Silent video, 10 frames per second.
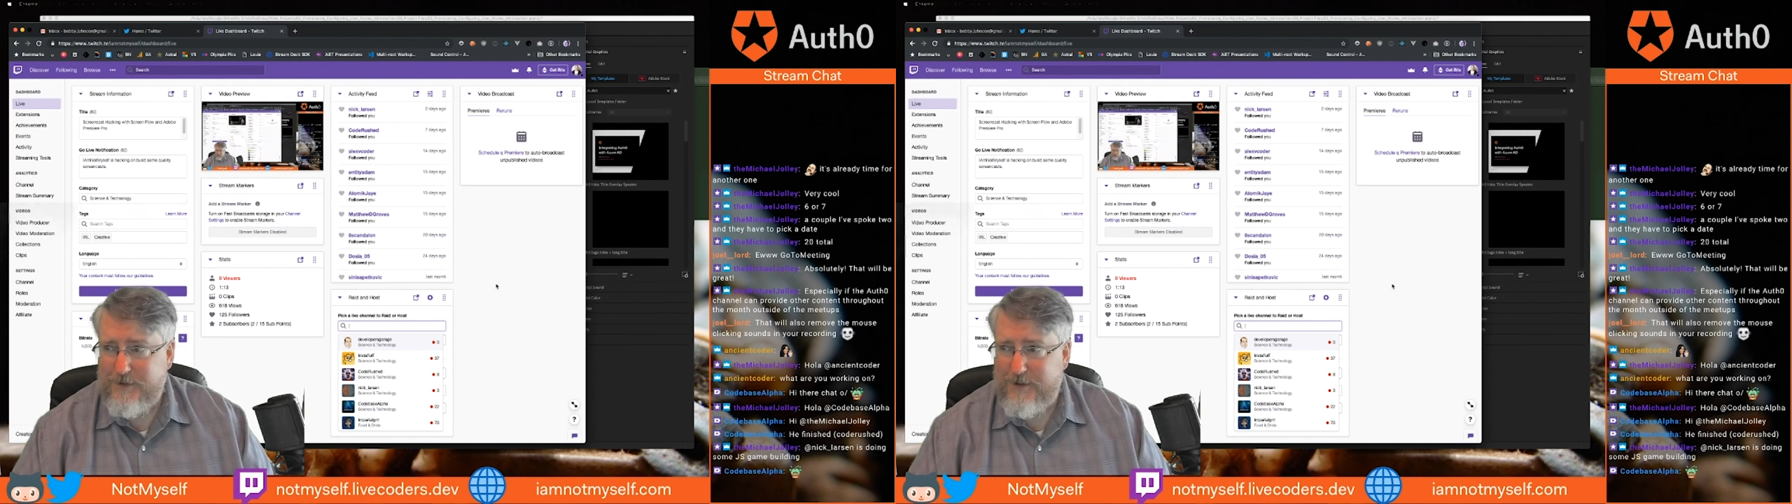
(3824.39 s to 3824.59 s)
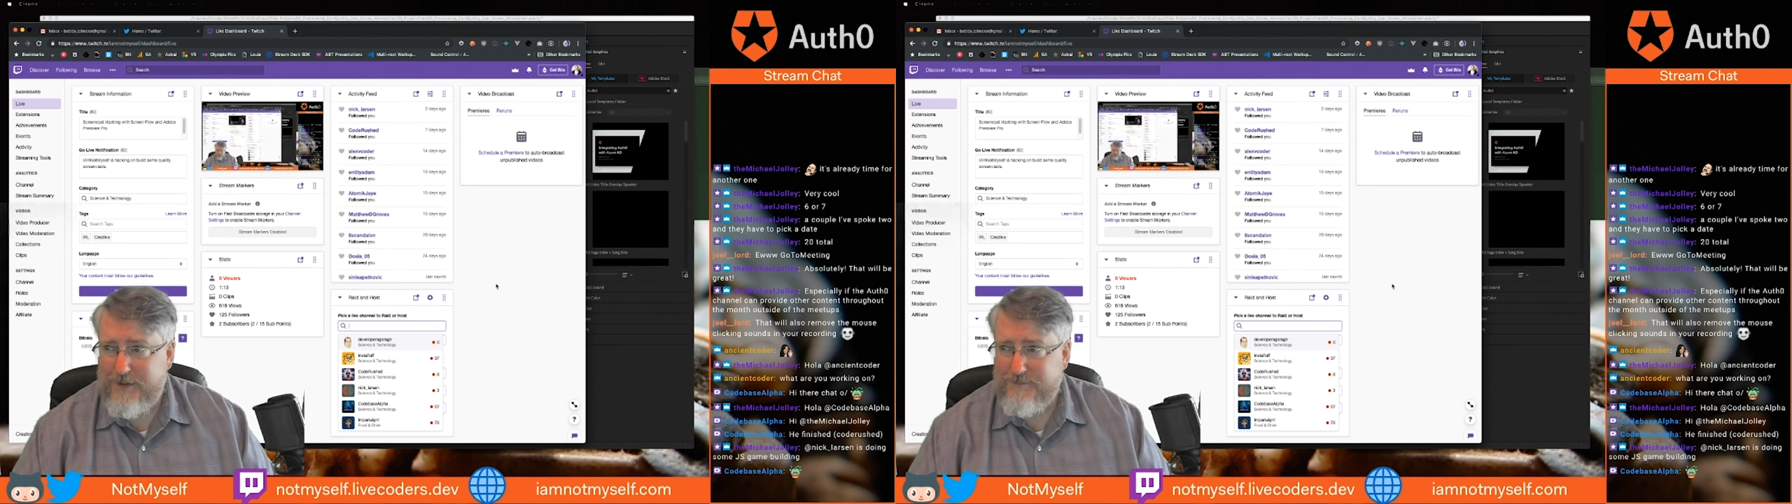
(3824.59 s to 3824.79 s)

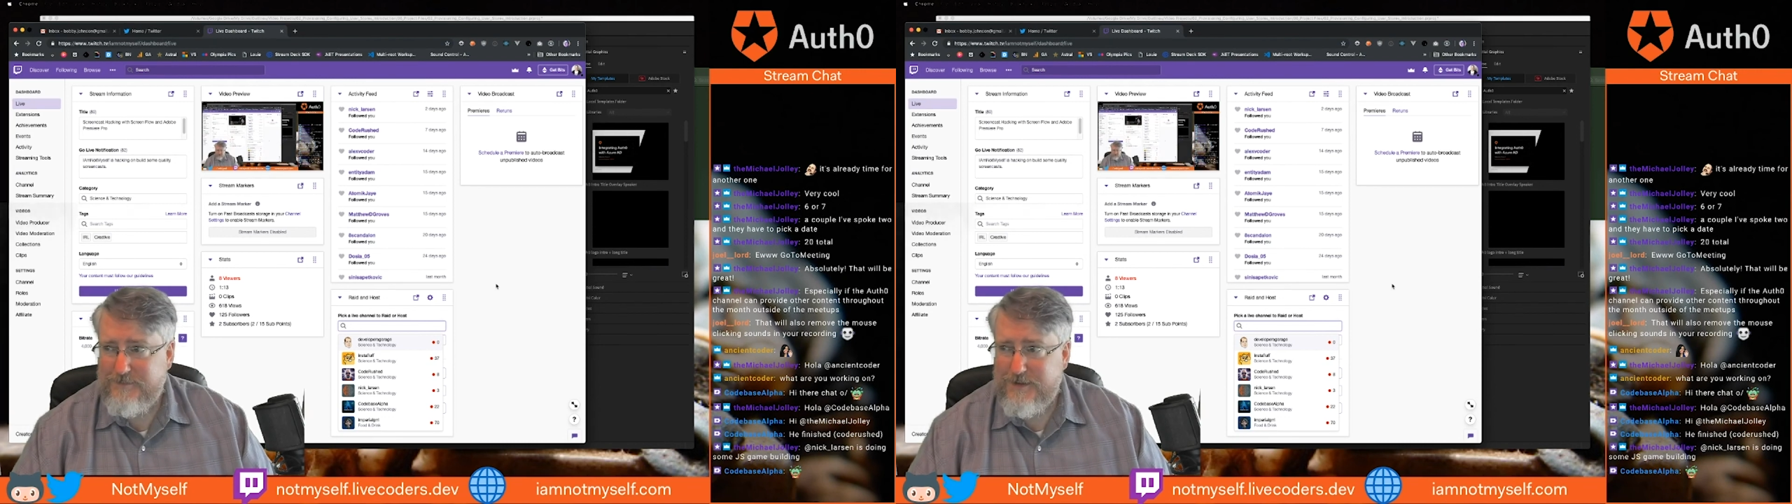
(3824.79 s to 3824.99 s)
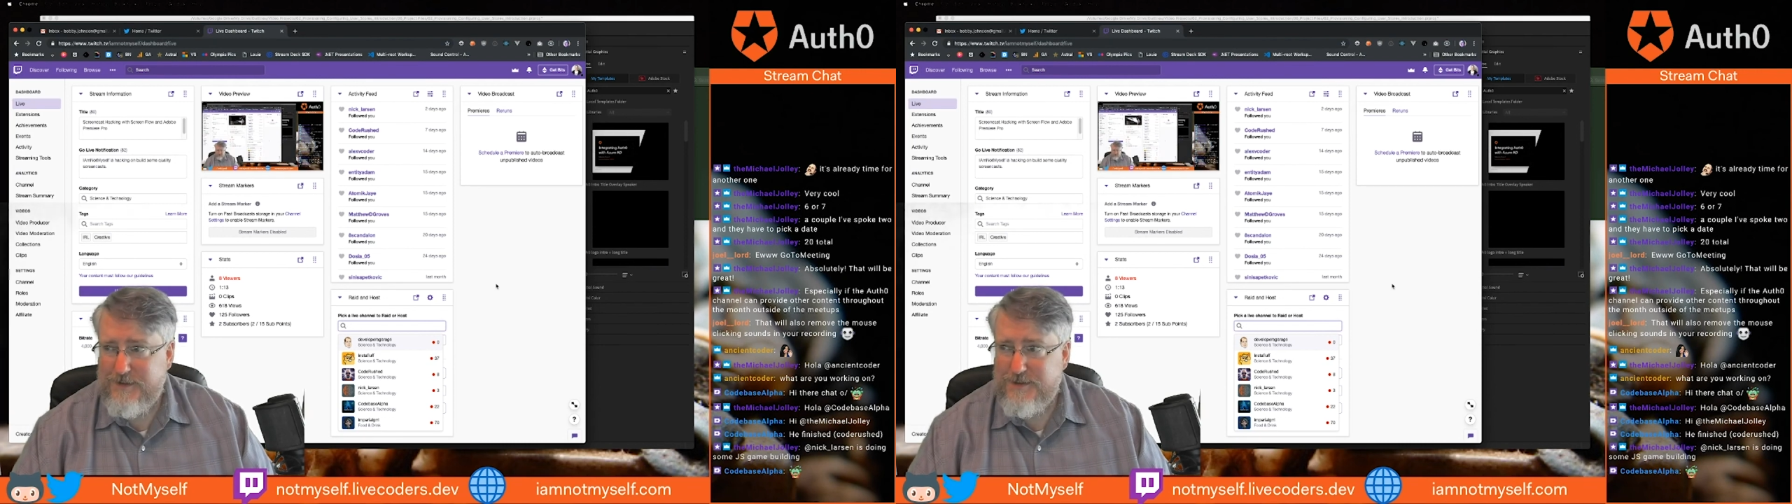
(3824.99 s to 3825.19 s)
All right.
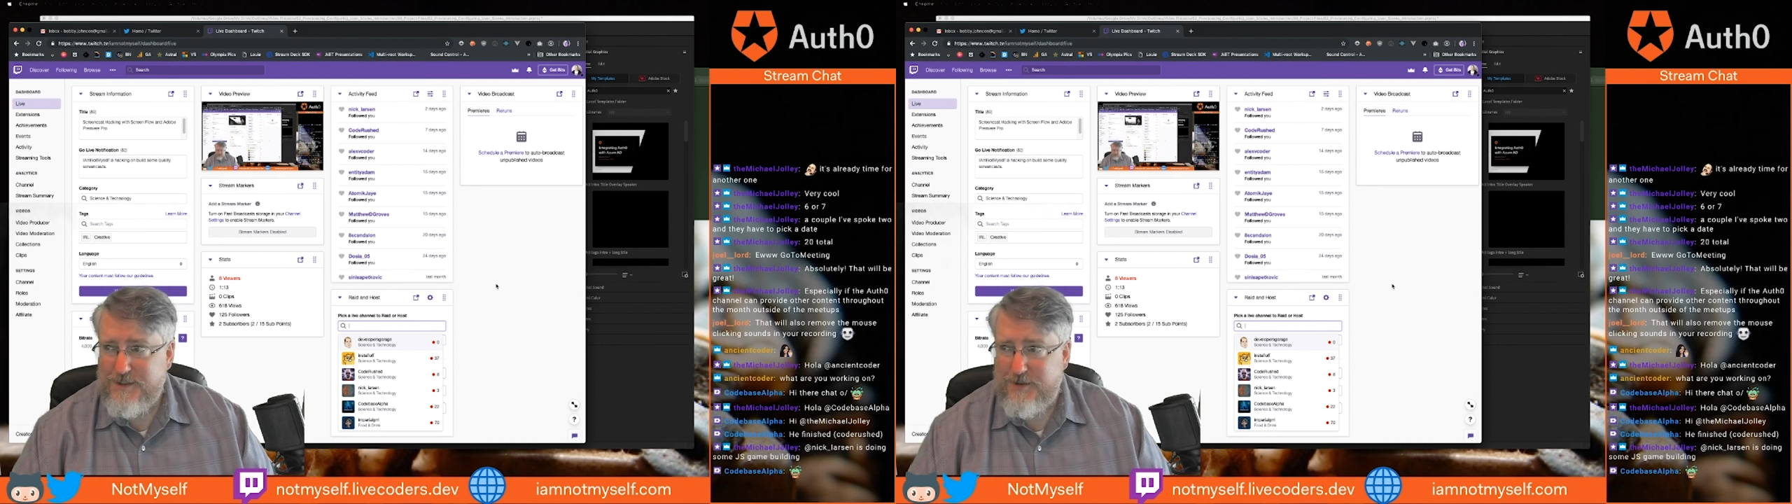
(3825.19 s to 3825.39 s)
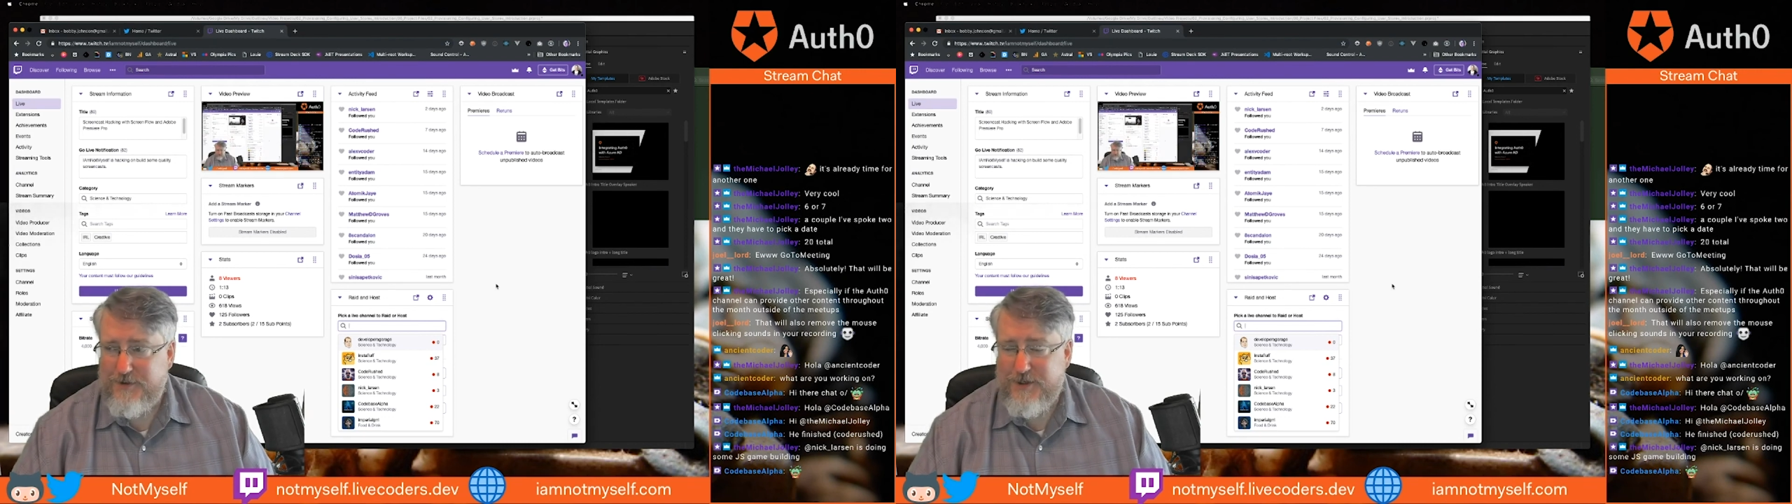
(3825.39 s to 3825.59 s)

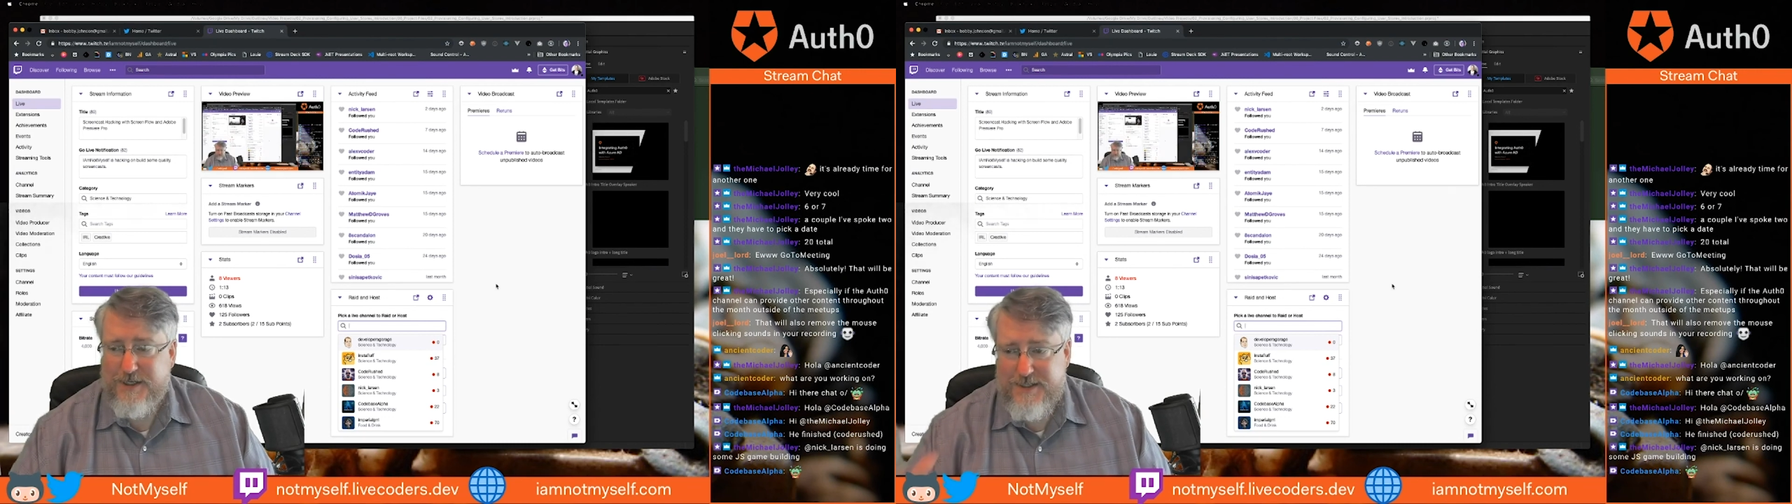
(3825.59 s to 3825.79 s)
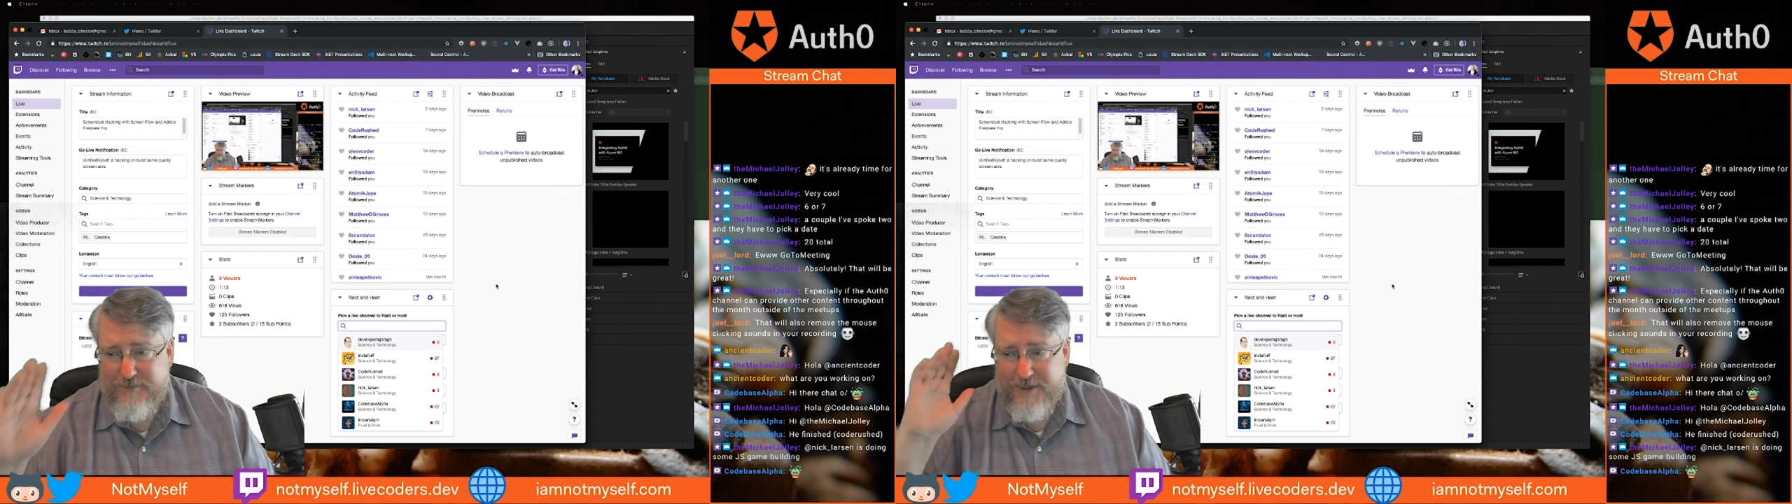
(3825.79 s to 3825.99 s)
So you
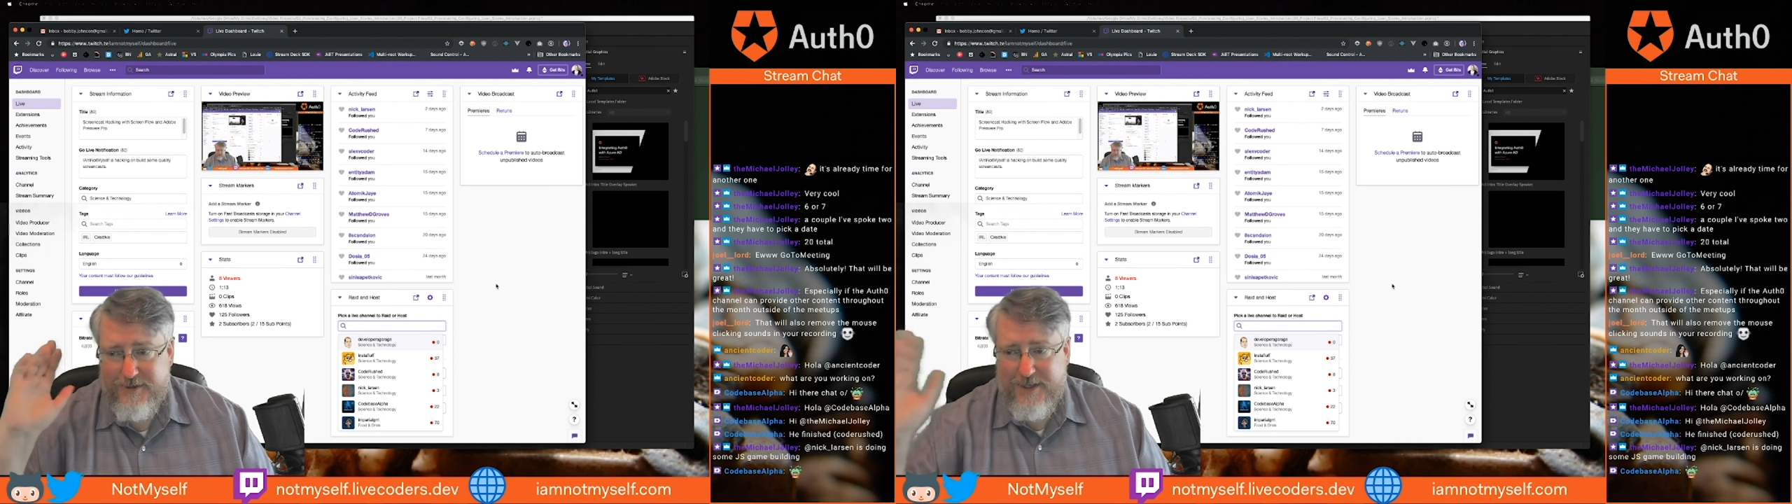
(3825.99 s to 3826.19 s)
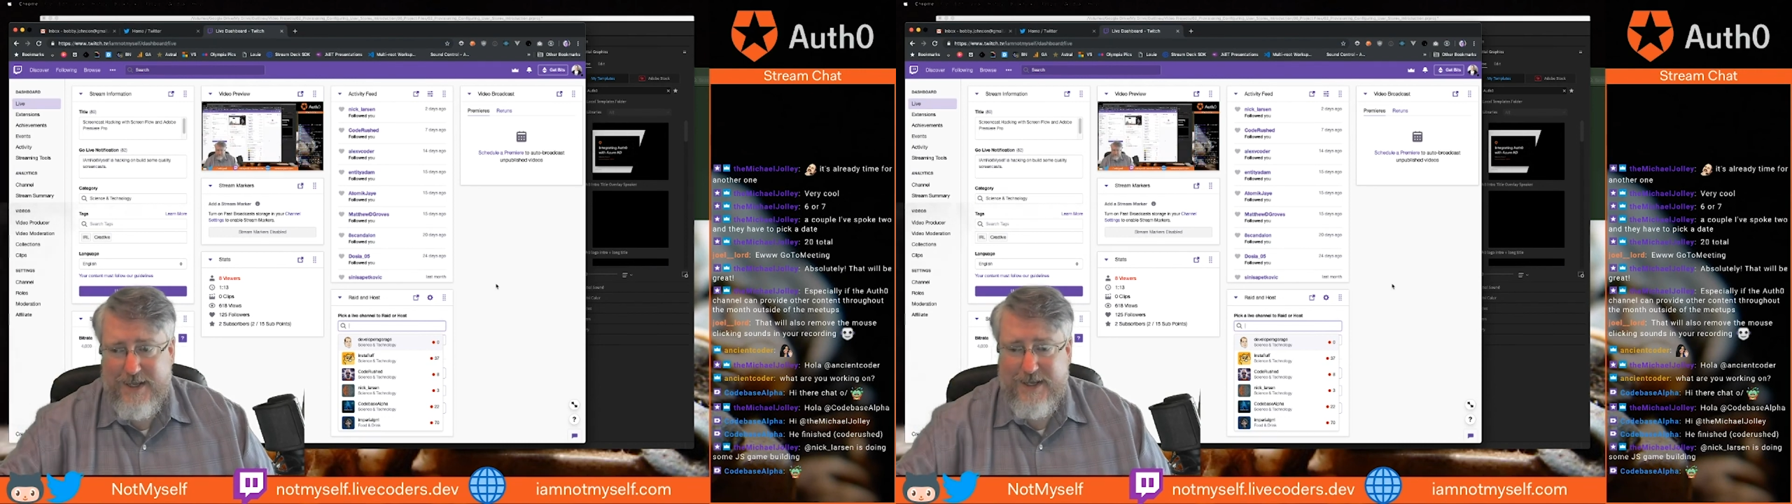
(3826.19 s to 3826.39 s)
guys have a
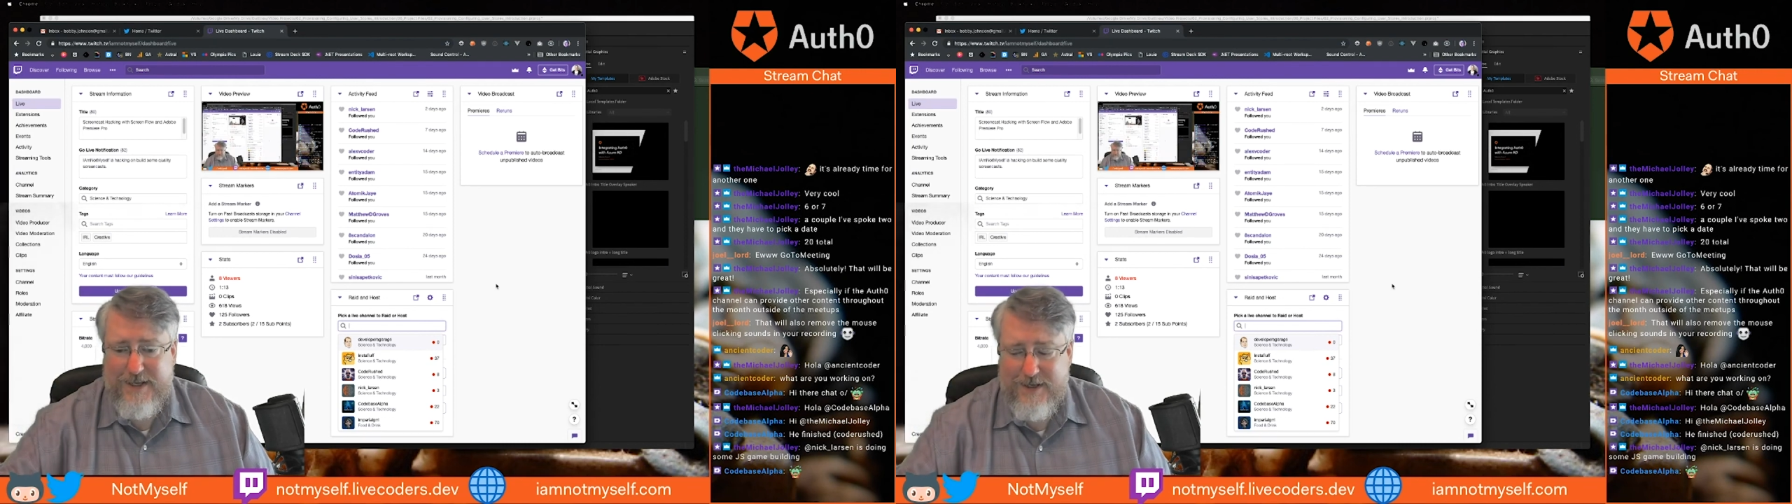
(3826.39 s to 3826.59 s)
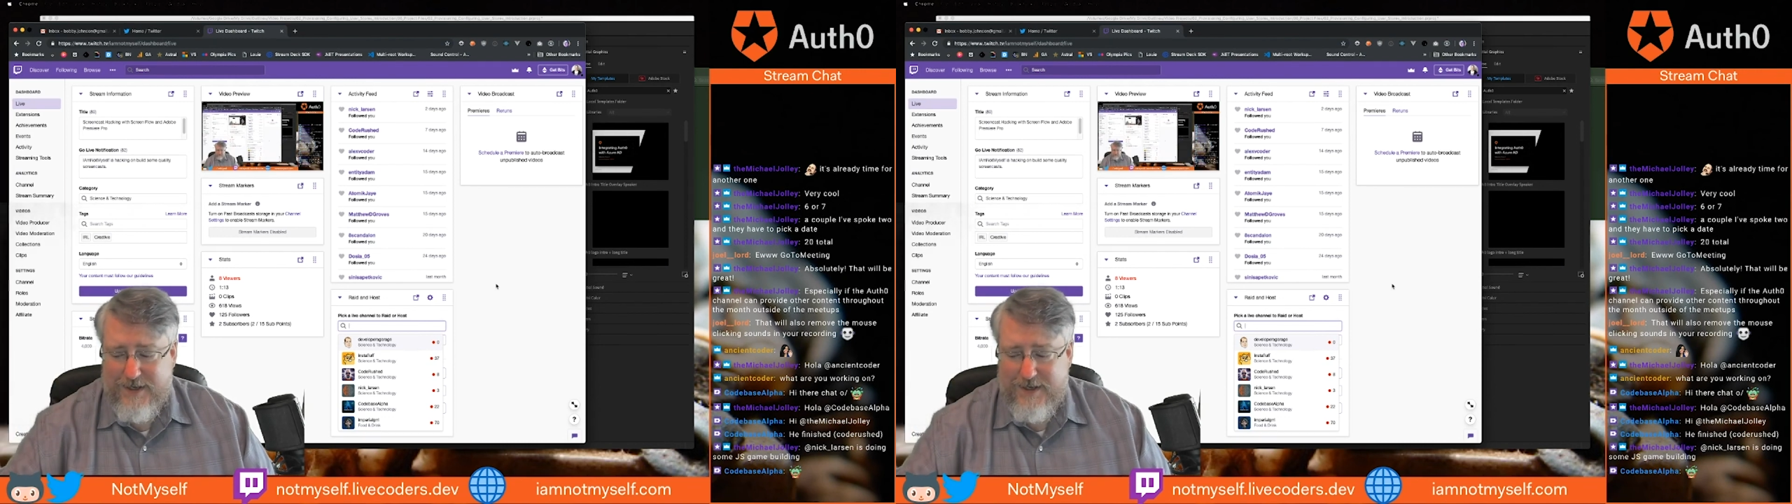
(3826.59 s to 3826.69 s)
good day.